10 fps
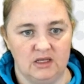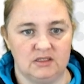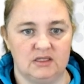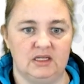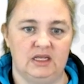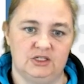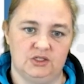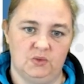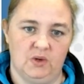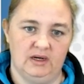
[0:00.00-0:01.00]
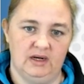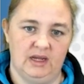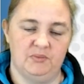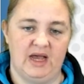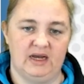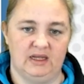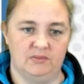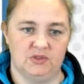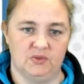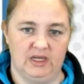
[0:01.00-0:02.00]
to the injured one and padding in
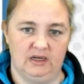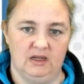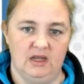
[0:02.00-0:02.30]
between.